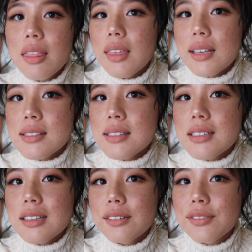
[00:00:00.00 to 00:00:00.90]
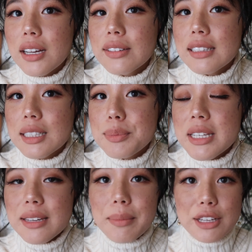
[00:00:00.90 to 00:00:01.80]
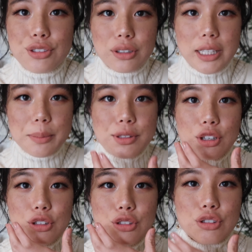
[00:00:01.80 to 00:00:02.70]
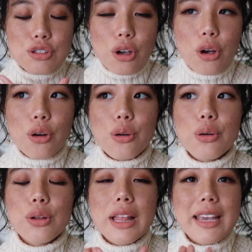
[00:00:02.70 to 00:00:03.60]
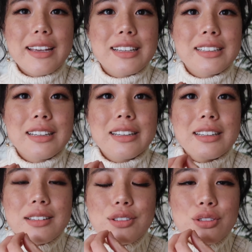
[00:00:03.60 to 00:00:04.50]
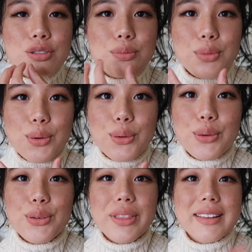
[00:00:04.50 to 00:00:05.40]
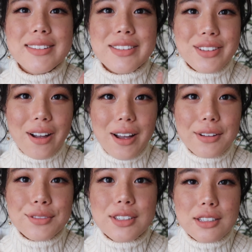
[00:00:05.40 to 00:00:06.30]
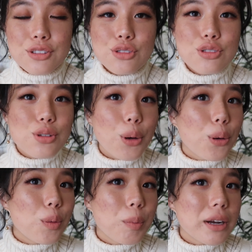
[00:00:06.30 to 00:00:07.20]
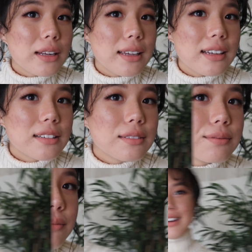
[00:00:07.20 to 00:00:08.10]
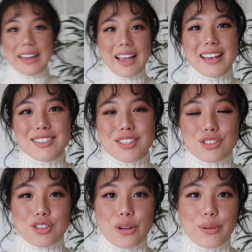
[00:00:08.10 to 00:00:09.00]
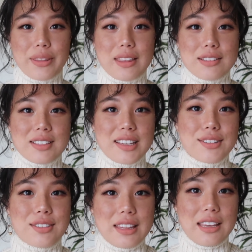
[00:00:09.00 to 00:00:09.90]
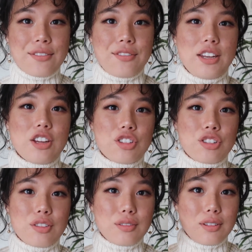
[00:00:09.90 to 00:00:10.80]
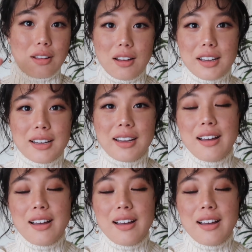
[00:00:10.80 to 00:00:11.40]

This velvet lip tint makes your lips look so like smooth and soft. It's so pretty. All right guys, so this is the finished look.